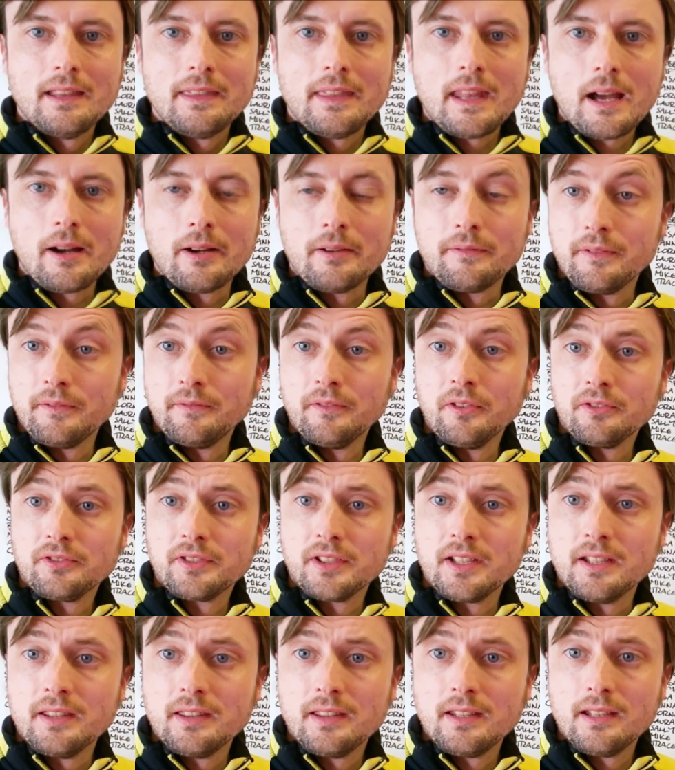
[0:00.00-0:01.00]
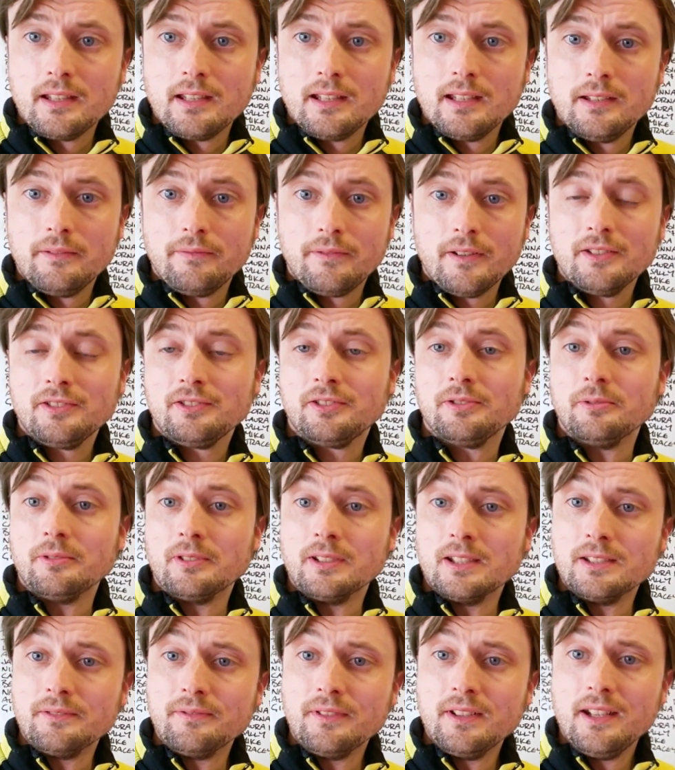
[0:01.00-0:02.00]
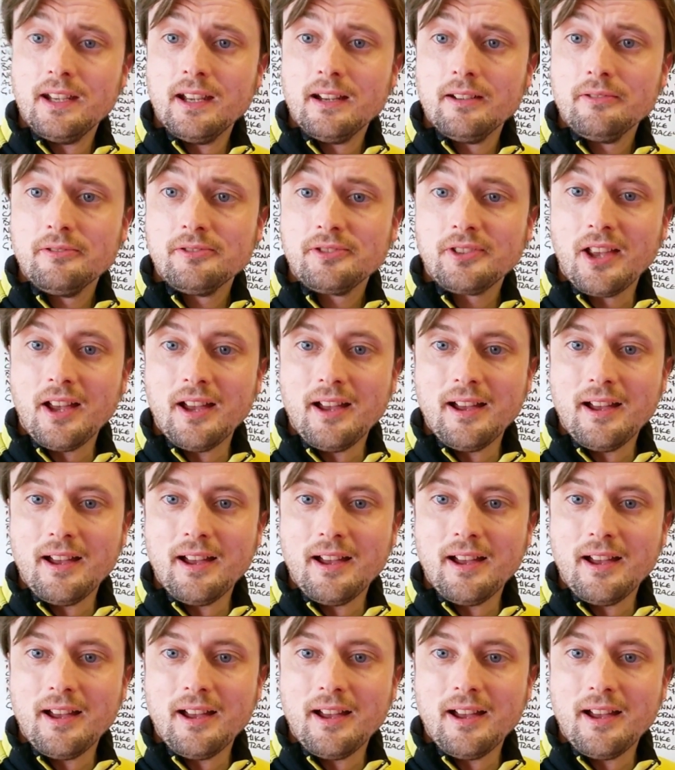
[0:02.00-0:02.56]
Now, if you've not seen the first two of these videos,